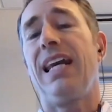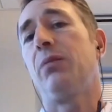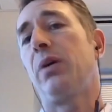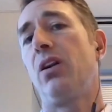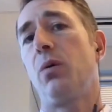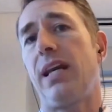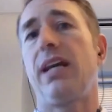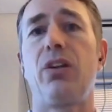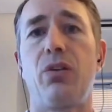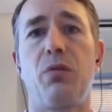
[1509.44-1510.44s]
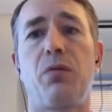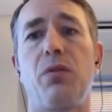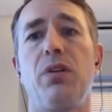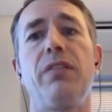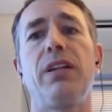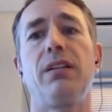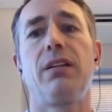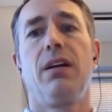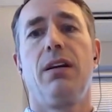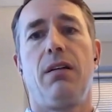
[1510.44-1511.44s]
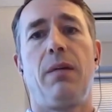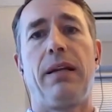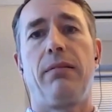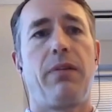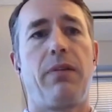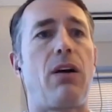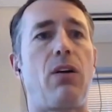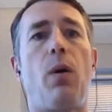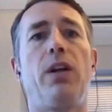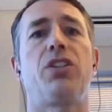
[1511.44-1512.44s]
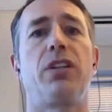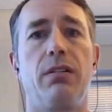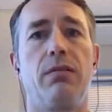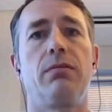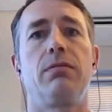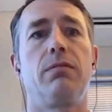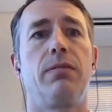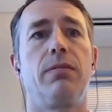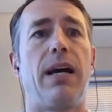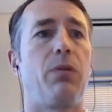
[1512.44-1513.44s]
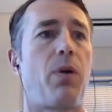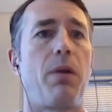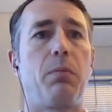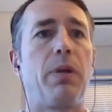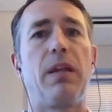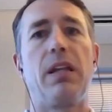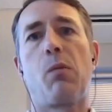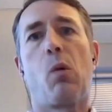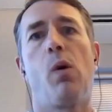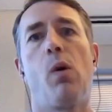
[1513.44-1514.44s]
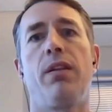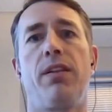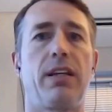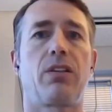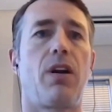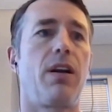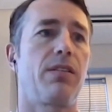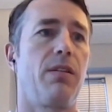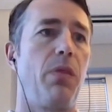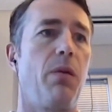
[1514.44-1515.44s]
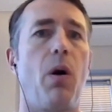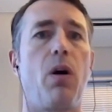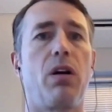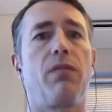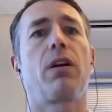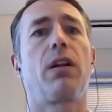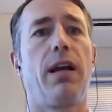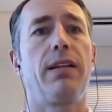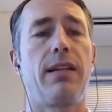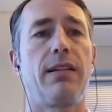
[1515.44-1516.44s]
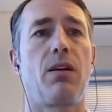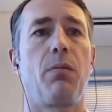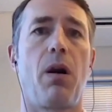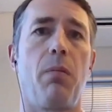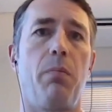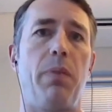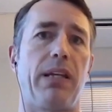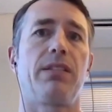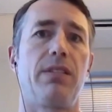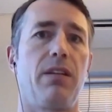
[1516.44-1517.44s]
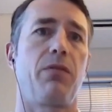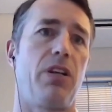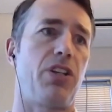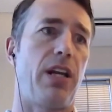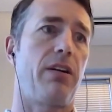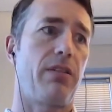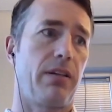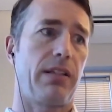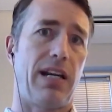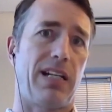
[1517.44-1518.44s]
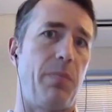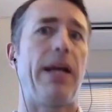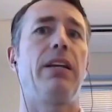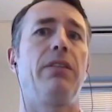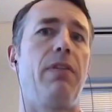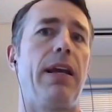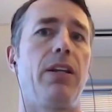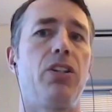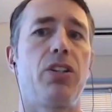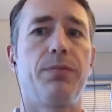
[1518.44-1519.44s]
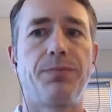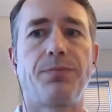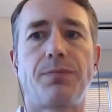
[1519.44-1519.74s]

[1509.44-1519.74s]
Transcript: and we know what the heck you do for a living, I mean, without question, that would probably be the number one thing across the bulk of our clients. That's our biggest differentiator and kind of competitive advantage.